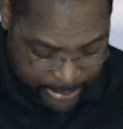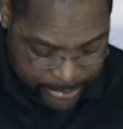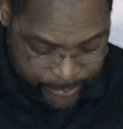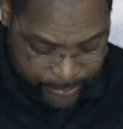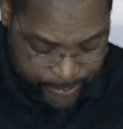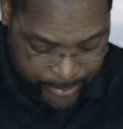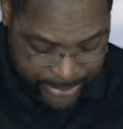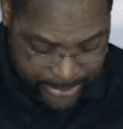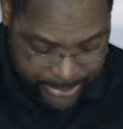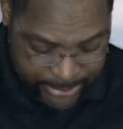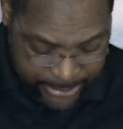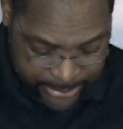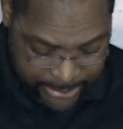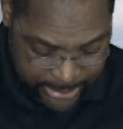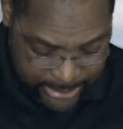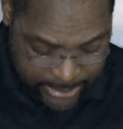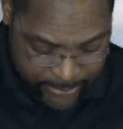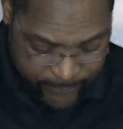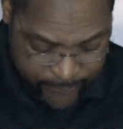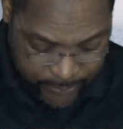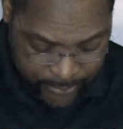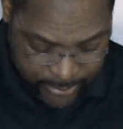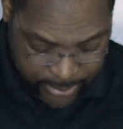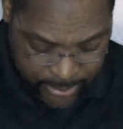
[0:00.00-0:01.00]
and speaking
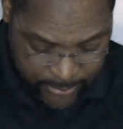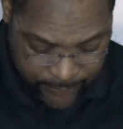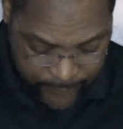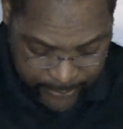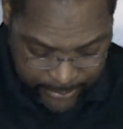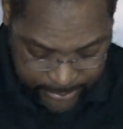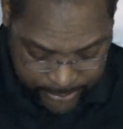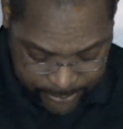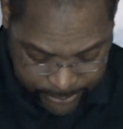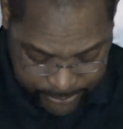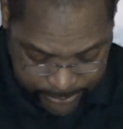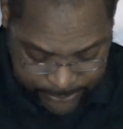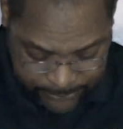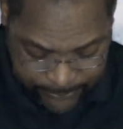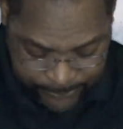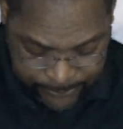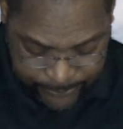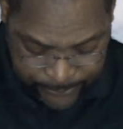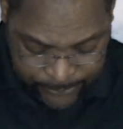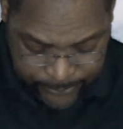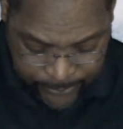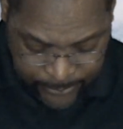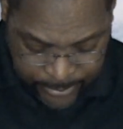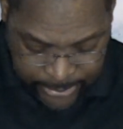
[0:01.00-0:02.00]
evil of others.
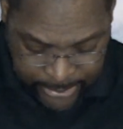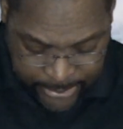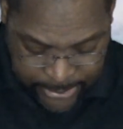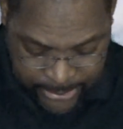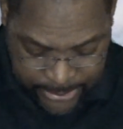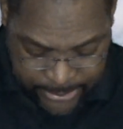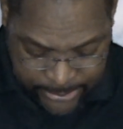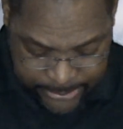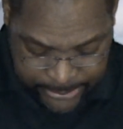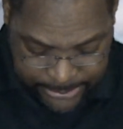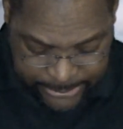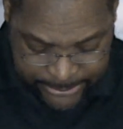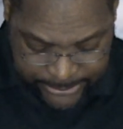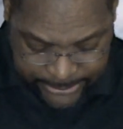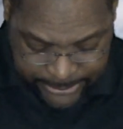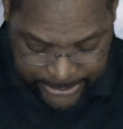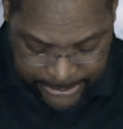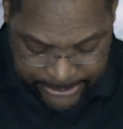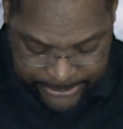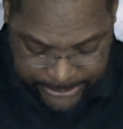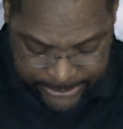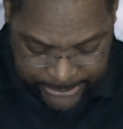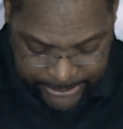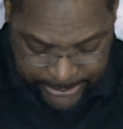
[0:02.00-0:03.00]
This
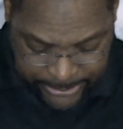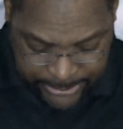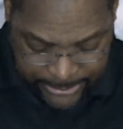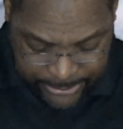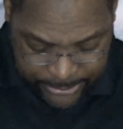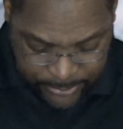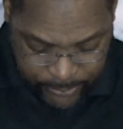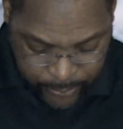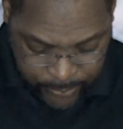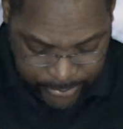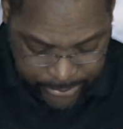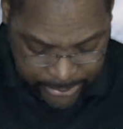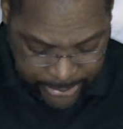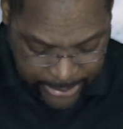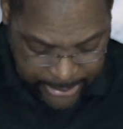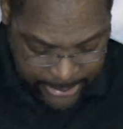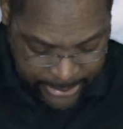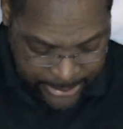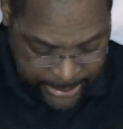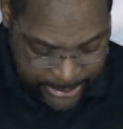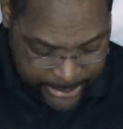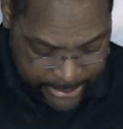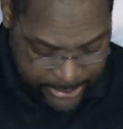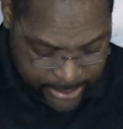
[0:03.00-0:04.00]
section ends with
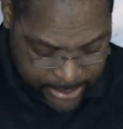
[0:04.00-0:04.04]
a